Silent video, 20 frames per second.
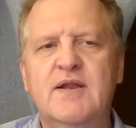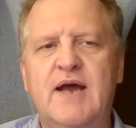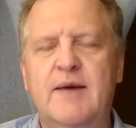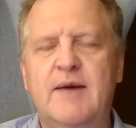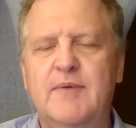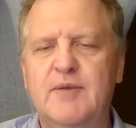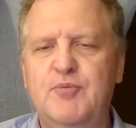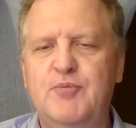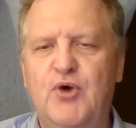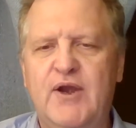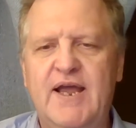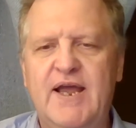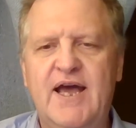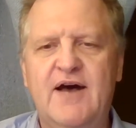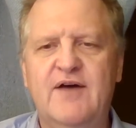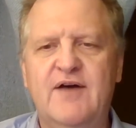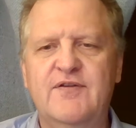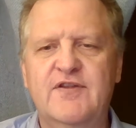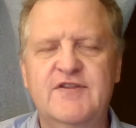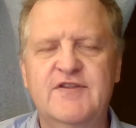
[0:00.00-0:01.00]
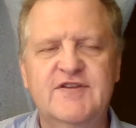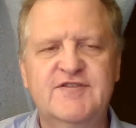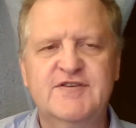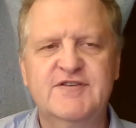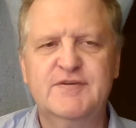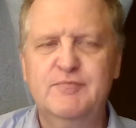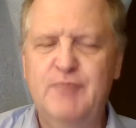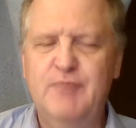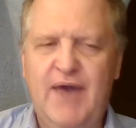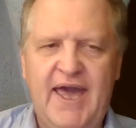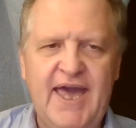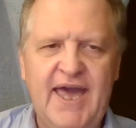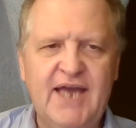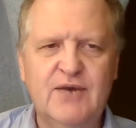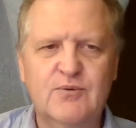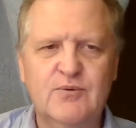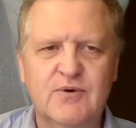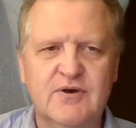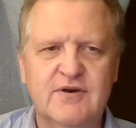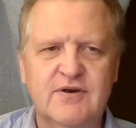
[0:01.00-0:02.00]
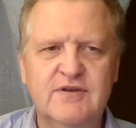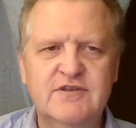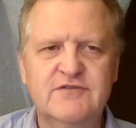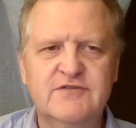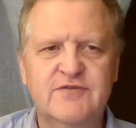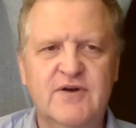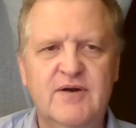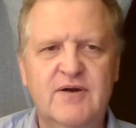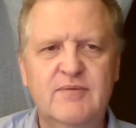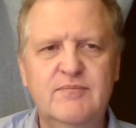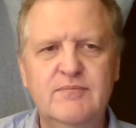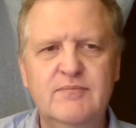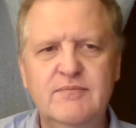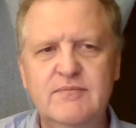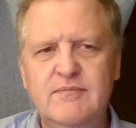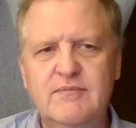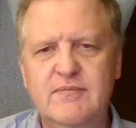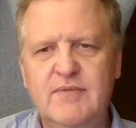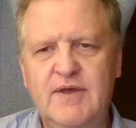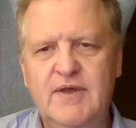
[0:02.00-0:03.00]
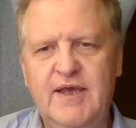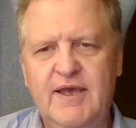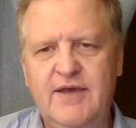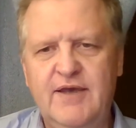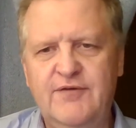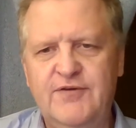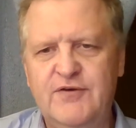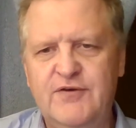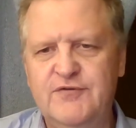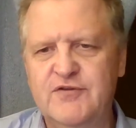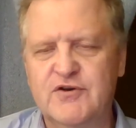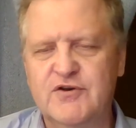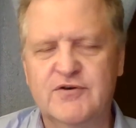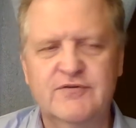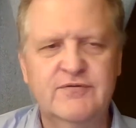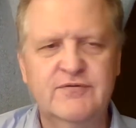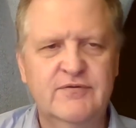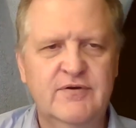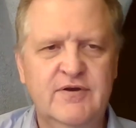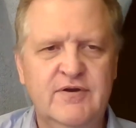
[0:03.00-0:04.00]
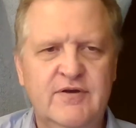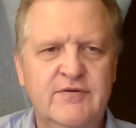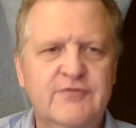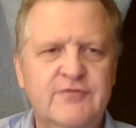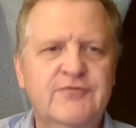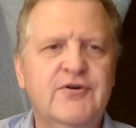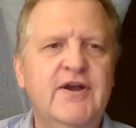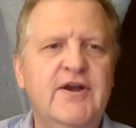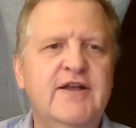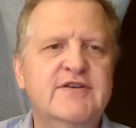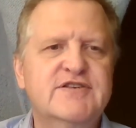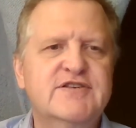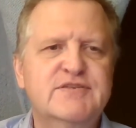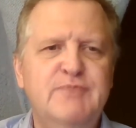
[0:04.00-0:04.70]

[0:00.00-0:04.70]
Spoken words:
I'm going to point out that this is backwards from if you've learned French,